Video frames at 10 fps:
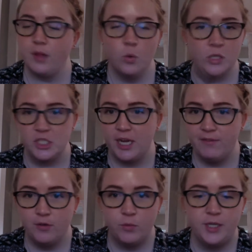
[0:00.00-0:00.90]

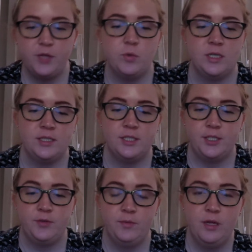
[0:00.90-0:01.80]
Whichever one you want to
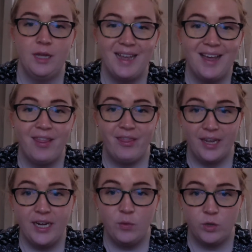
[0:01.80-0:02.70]
do. Then
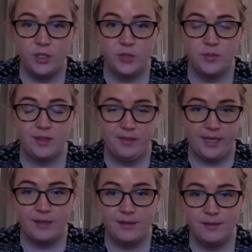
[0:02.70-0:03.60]
I want you to
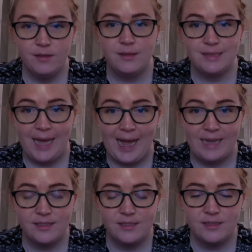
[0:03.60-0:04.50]
think
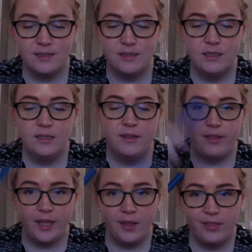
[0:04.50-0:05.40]
last.
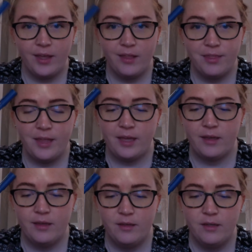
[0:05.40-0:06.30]

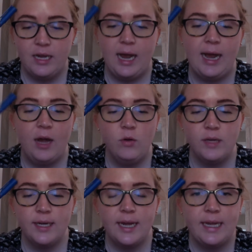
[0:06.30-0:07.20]
Think. How
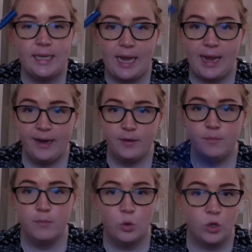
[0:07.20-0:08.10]
can I add
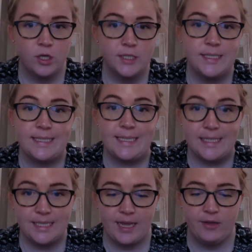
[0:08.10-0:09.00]
more
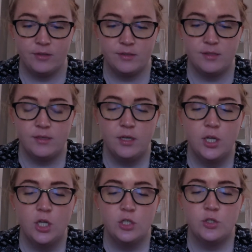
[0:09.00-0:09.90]
details
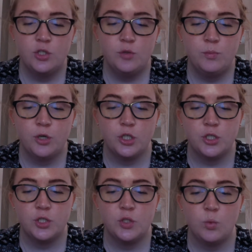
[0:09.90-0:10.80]
to
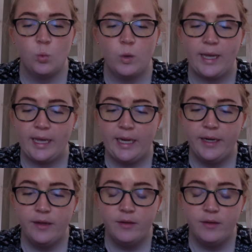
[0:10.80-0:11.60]
persuade